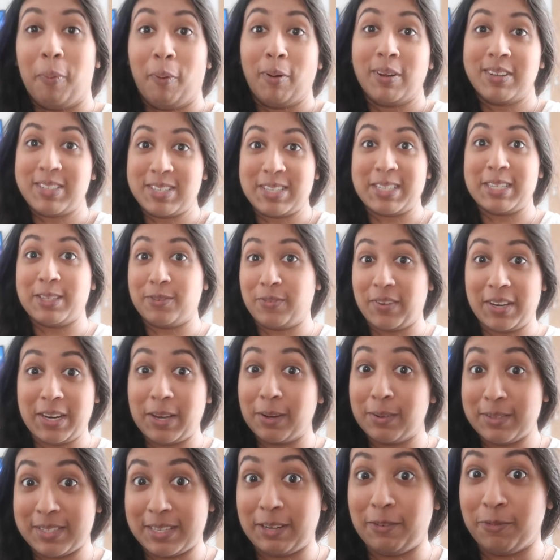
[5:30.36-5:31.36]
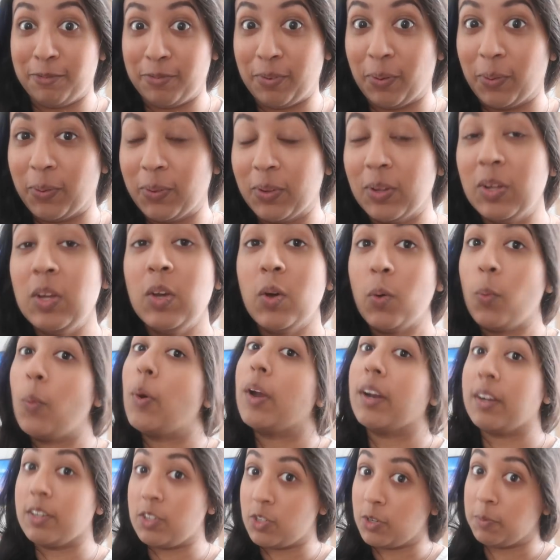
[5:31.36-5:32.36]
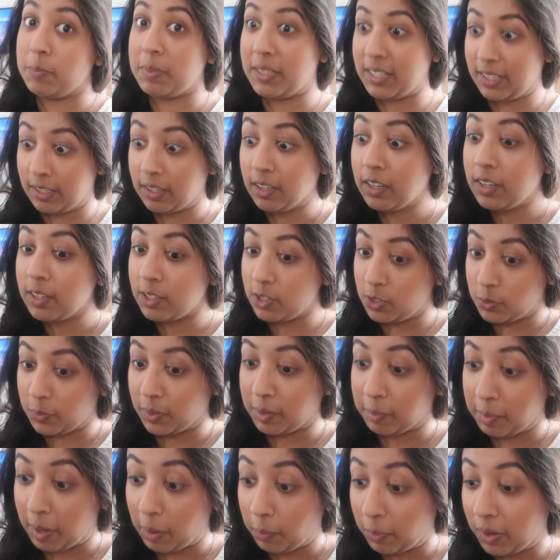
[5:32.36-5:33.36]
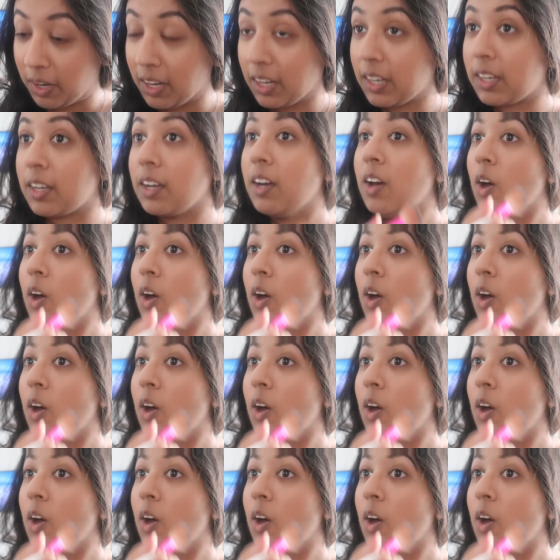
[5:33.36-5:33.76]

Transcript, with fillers: watch these videos in full, when I should be doing my work.